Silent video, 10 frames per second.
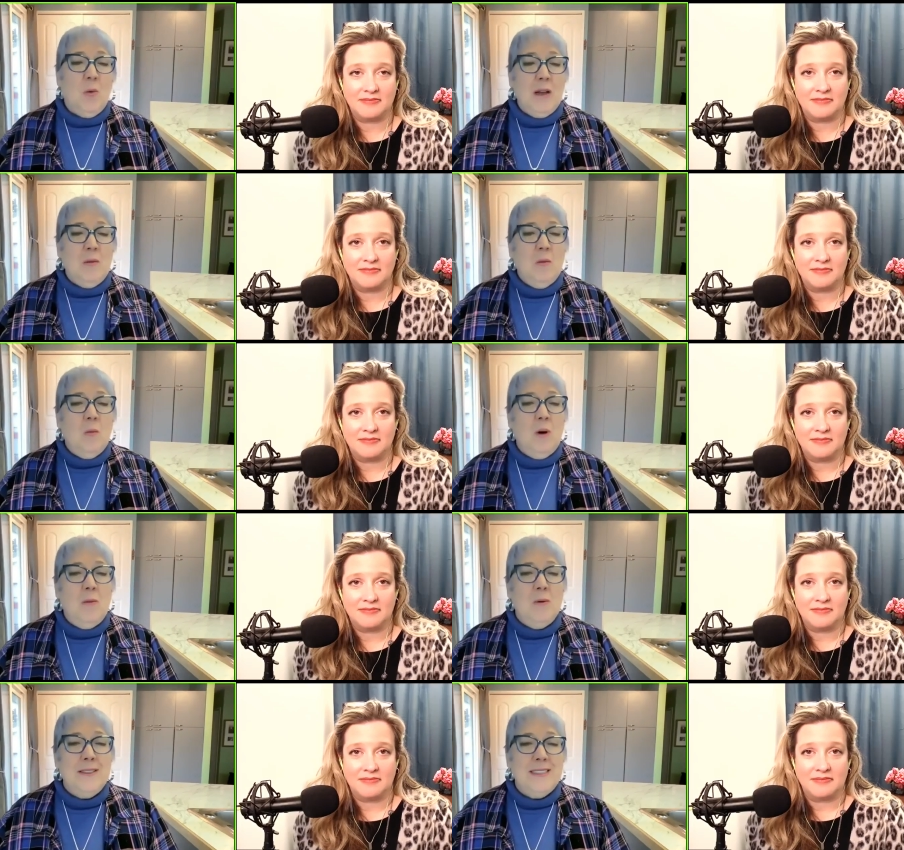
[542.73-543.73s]
Speaker 1: What,
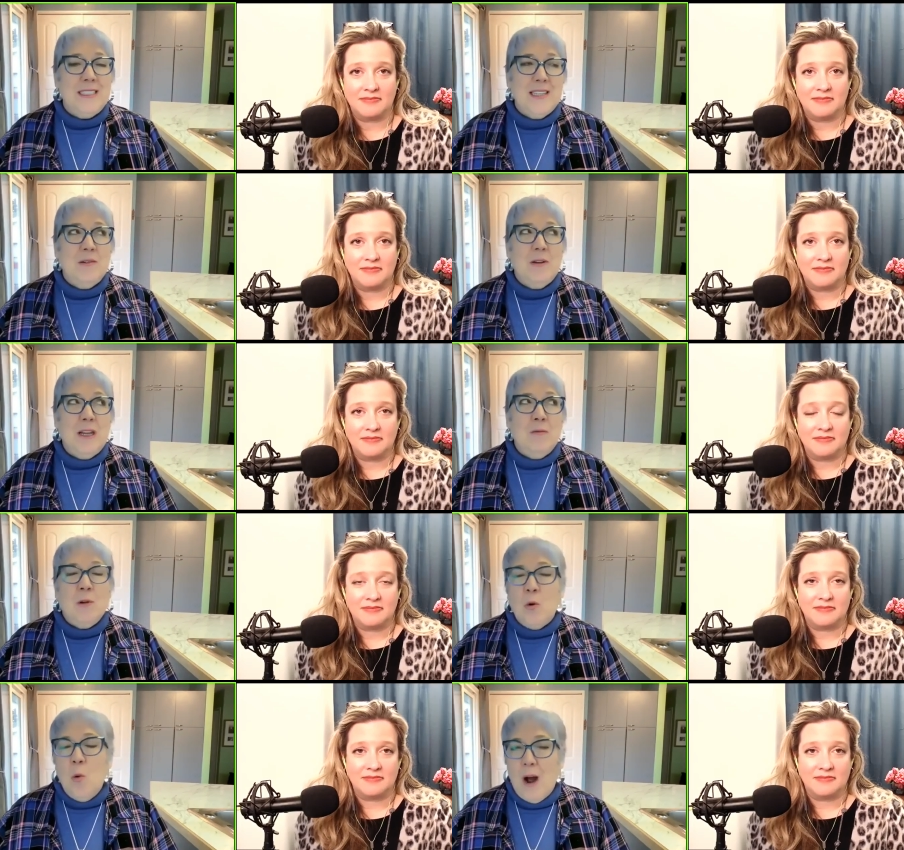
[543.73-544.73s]
what was it that it
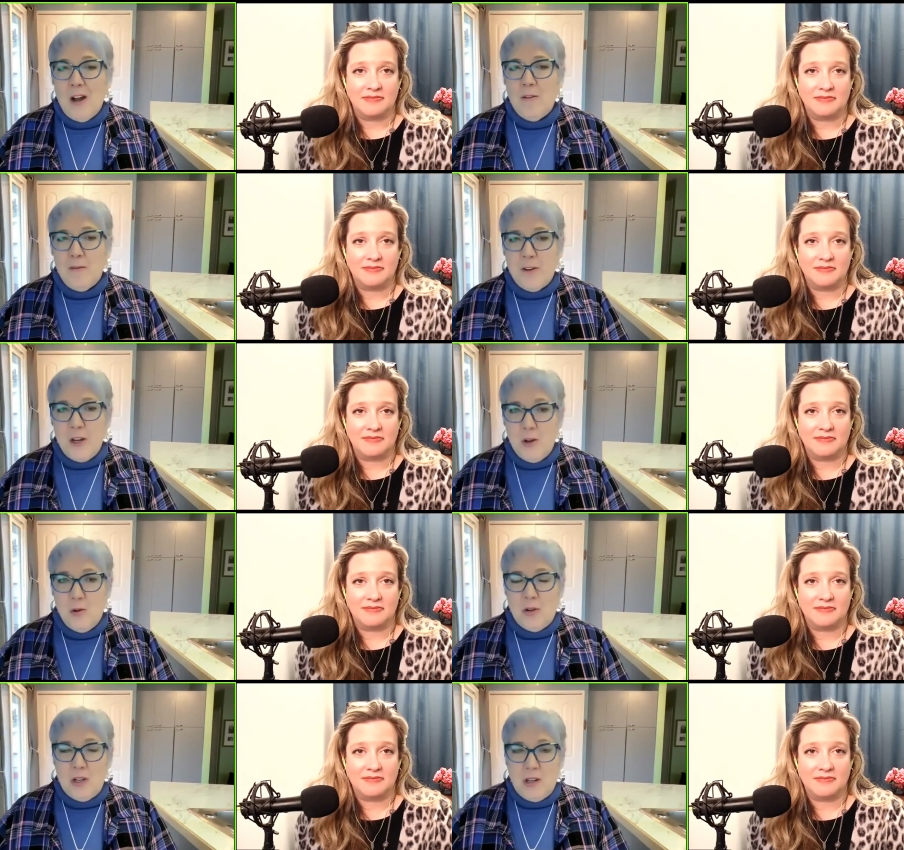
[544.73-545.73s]
required for
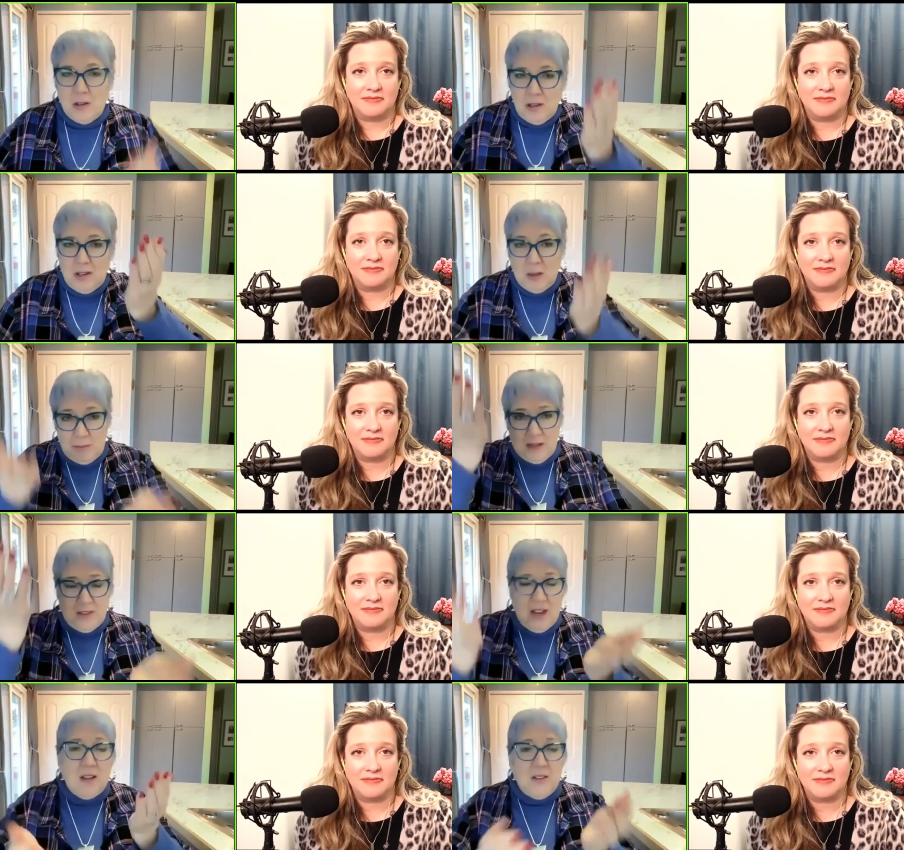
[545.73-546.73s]
you to tip that
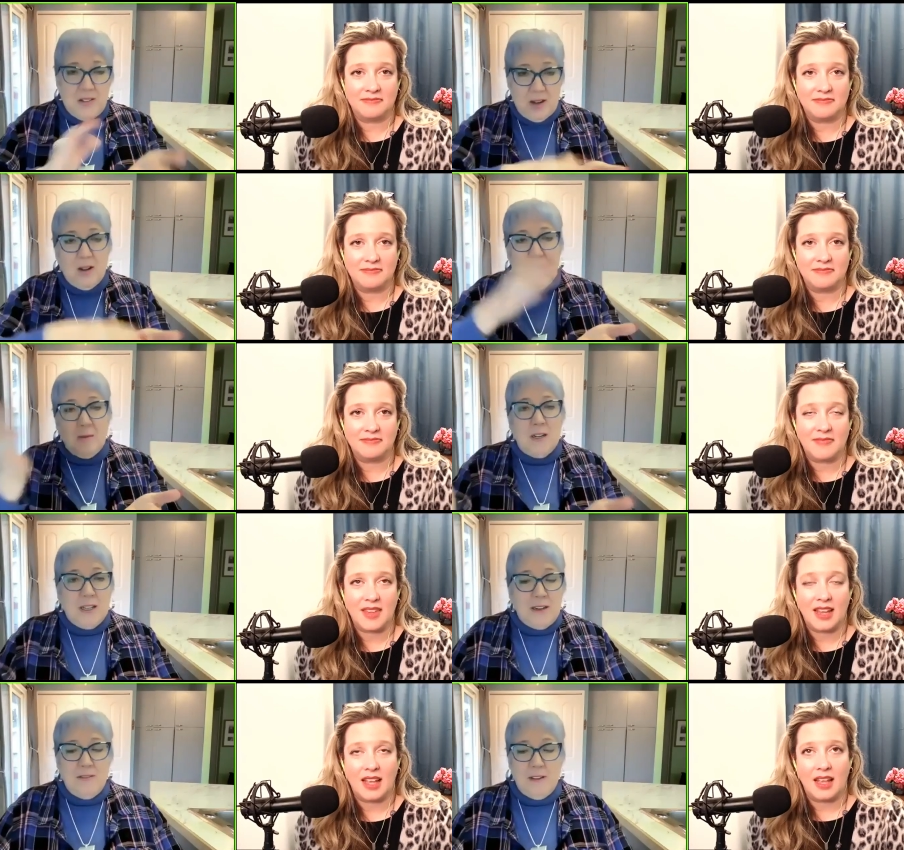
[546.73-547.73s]
scale and say, okay, I'm going to
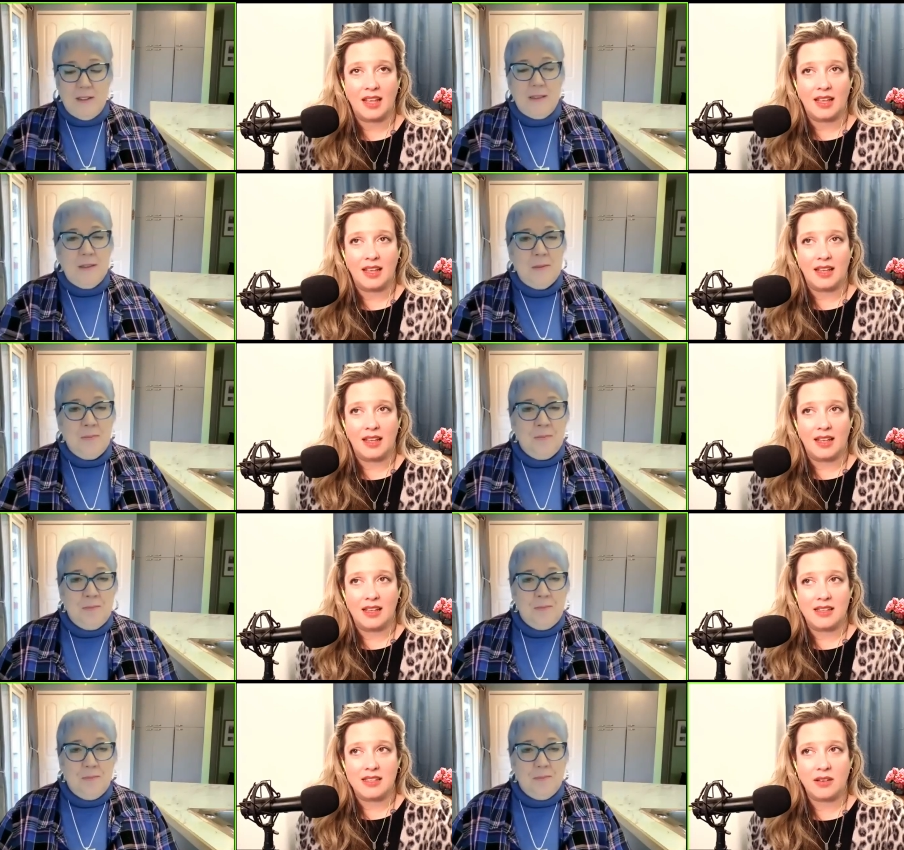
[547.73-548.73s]
leave?
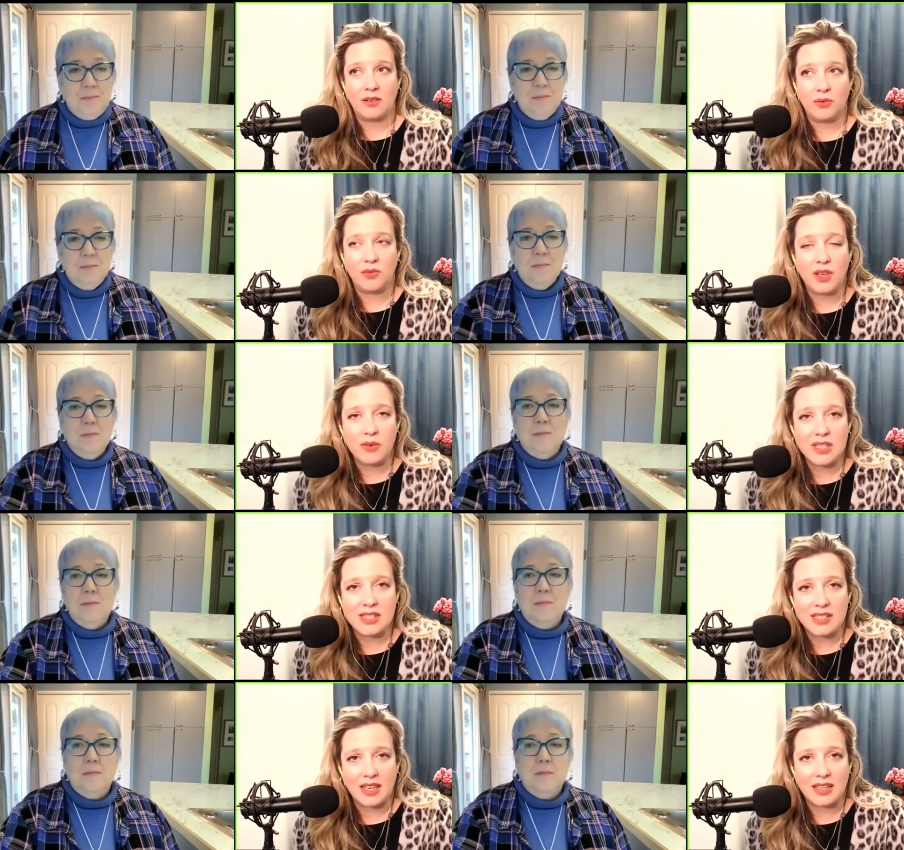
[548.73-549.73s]
Speaker 2: So they always
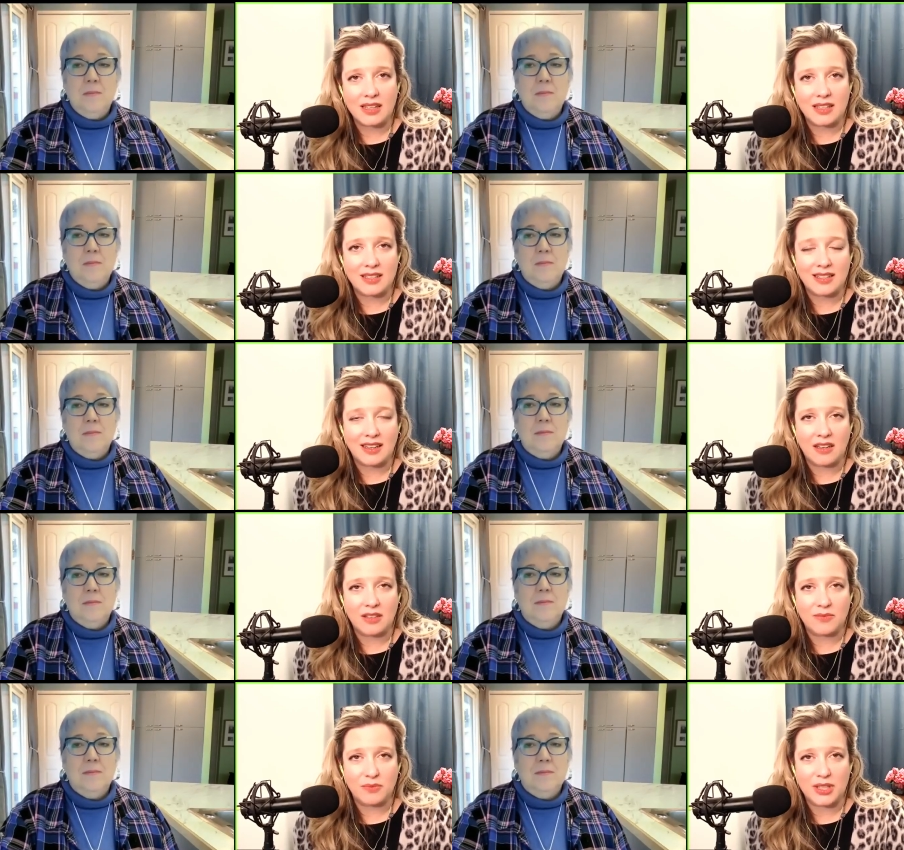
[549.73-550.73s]
say that
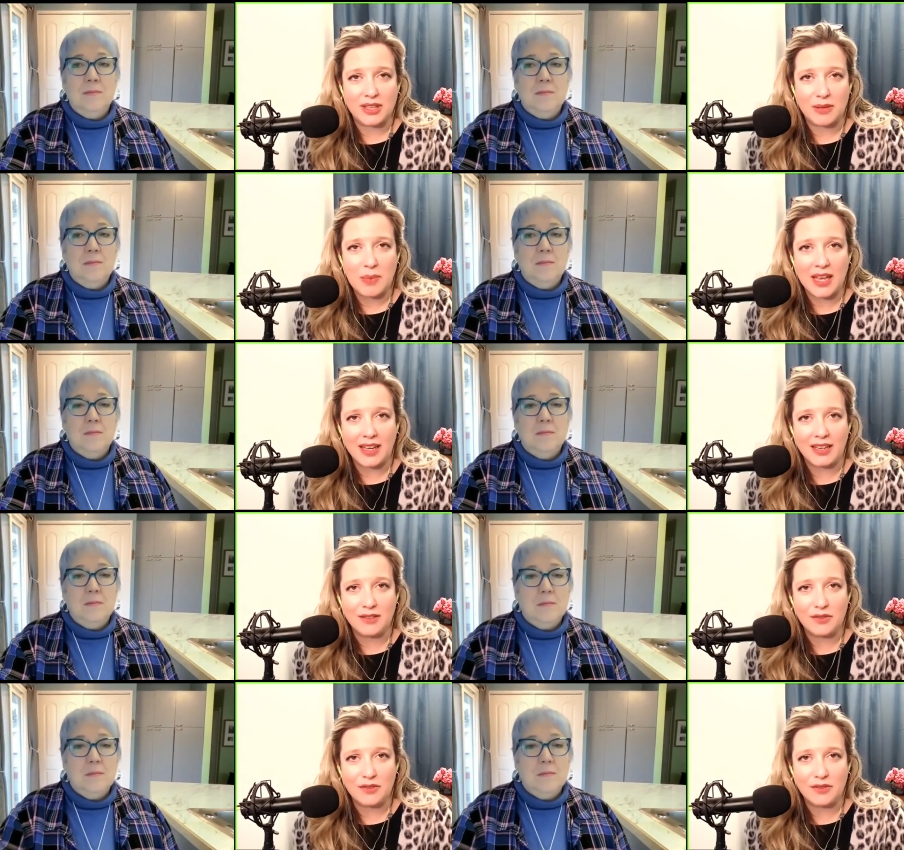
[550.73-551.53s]
um, what, the pain of